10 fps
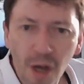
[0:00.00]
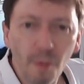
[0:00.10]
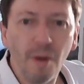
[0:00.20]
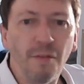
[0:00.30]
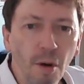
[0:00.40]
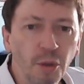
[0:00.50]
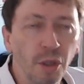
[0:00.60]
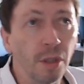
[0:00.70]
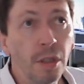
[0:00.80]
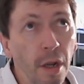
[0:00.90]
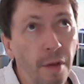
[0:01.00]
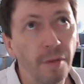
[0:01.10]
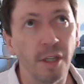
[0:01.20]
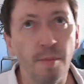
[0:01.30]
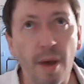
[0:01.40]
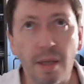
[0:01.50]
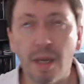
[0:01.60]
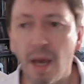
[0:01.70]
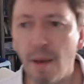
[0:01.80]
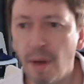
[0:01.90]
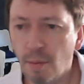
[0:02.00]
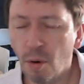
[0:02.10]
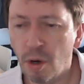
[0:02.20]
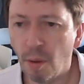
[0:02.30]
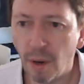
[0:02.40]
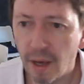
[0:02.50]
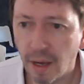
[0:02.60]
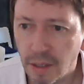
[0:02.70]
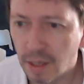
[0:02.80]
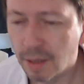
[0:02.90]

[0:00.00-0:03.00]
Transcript: I went for options. None of this makes the game any more complicated.